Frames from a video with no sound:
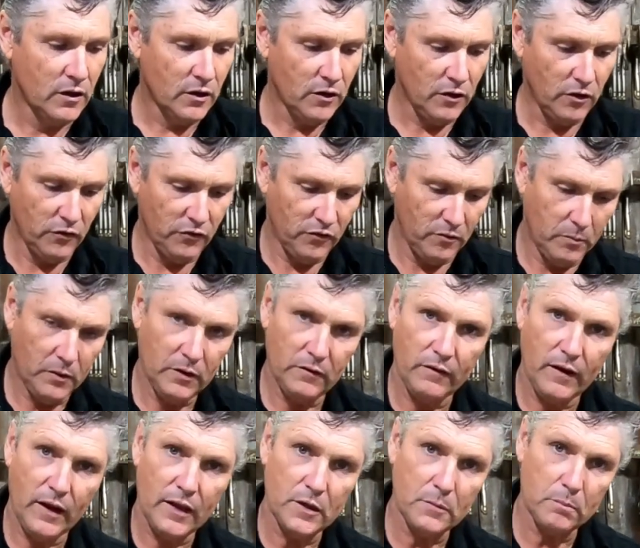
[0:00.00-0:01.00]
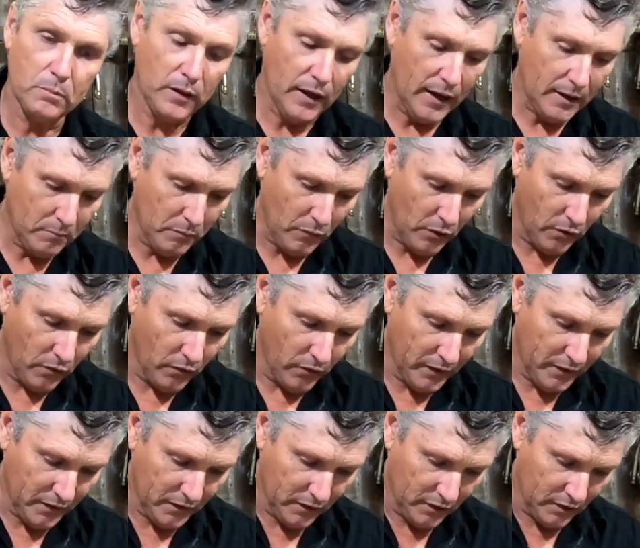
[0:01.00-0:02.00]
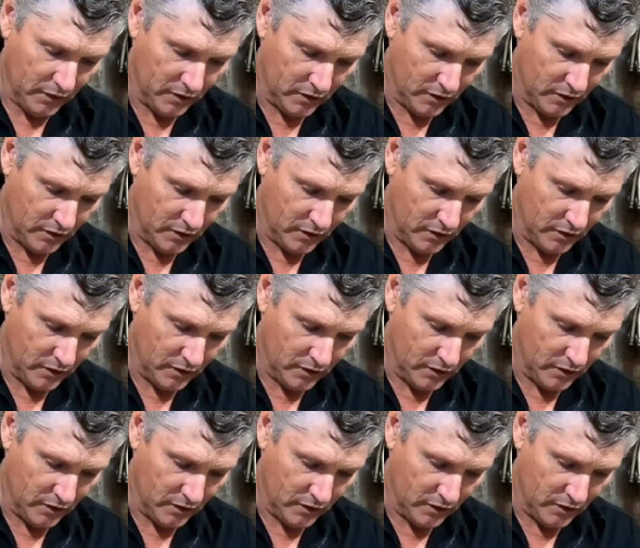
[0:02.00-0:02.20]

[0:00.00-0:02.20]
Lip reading: used a bit of 1/8 plate behind it,